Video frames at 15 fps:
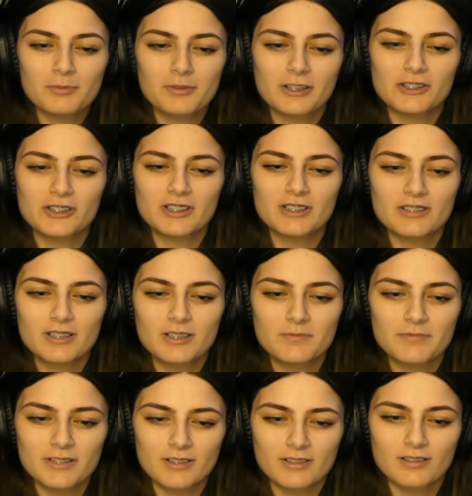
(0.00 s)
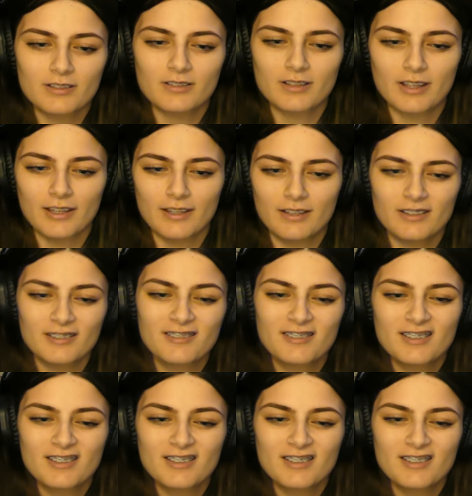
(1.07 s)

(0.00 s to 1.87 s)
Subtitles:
Because she seems to, like,